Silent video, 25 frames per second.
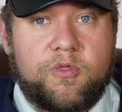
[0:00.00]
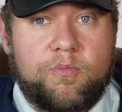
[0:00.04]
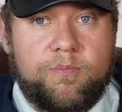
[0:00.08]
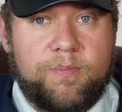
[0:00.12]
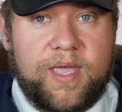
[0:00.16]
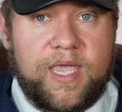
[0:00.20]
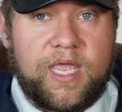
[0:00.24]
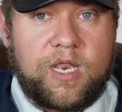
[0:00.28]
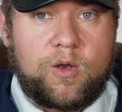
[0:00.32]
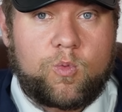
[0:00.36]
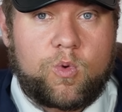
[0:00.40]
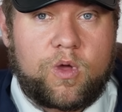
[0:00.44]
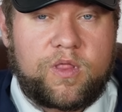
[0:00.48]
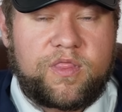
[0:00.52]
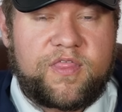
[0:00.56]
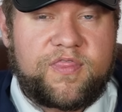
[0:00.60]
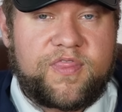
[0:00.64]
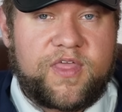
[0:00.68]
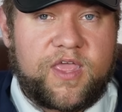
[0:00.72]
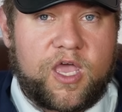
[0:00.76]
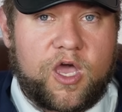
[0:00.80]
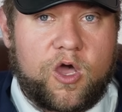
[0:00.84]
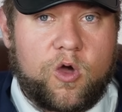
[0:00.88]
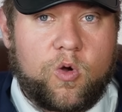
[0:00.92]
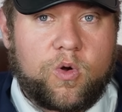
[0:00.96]
the main one that
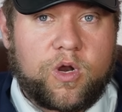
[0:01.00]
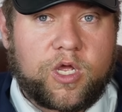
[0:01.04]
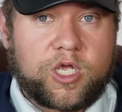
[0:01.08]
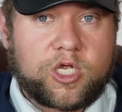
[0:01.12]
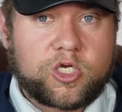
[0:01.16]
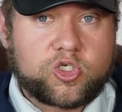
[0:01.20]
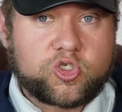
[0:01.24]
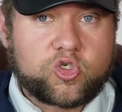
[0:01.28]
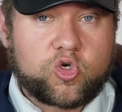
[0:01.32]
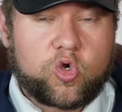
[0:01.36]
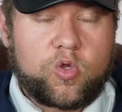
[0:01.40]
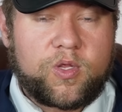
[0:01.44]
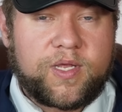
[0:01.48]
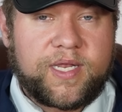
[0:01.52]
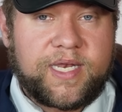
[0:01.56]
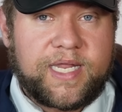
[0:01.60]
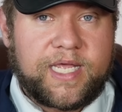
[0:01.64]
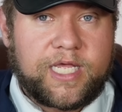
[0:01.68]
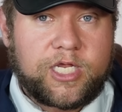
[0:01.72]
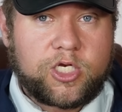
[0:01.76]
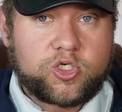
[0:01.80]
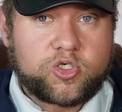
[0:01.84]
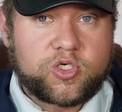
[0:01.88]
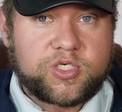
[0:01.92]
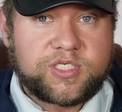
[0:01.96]
they own a controlling
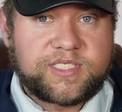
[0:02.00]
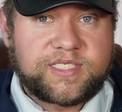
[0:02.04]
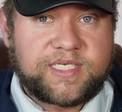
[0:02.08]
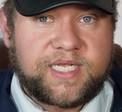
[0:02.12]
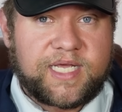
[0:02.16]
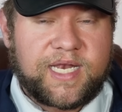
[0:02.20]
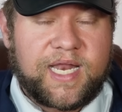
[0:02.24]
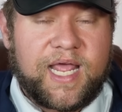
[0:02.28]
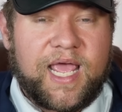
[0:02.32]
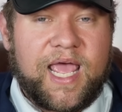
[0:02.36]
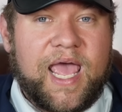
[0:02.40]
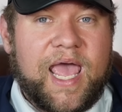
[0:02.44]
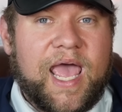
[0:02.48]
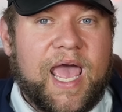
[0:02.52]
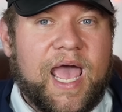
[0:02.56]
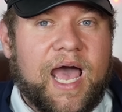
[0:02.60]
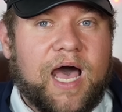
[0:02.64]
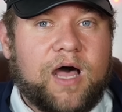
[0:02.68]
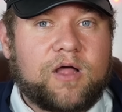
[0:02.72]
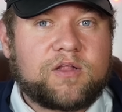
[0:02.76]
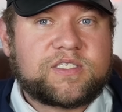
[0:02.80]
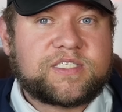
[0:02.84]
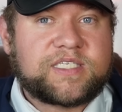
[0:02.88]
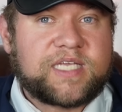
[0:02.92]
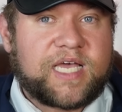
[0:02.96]
interest in
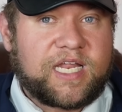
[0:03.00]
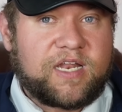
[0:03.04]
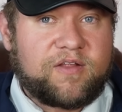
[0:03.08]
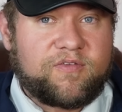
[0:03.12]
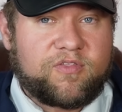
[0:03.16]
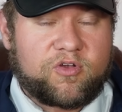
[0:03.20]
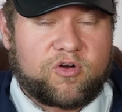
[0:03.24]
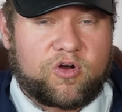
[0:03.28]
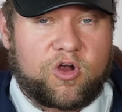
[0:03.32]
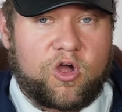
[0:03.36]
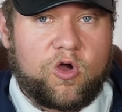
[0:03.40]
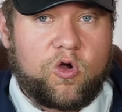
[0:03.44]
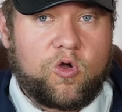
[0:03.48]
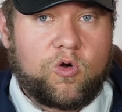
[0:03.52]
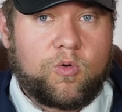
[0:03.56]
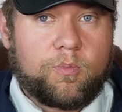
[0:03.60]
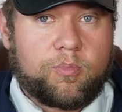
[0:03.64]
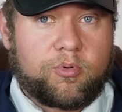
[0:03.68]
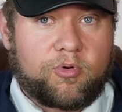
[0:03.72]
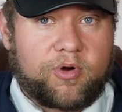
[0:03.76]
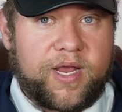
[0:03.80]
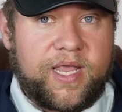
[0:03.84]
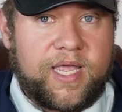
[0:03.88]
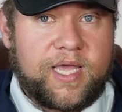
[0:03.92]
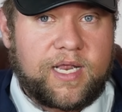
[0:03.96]
outside of their own
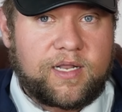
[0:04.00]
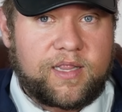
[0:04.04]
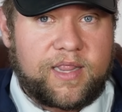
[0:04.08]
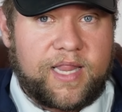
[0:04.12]
brand